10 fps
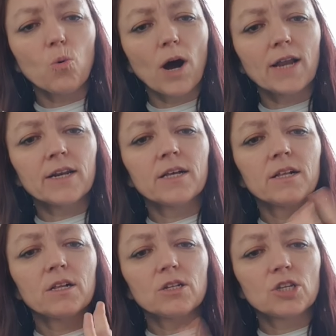
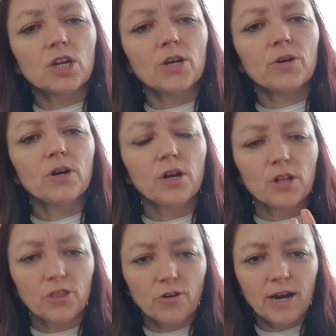1,
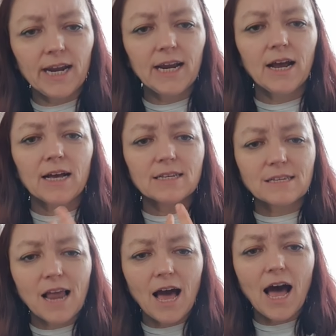2, 3,
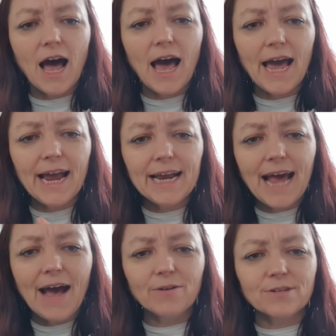slide
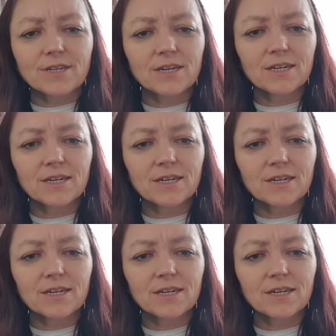out.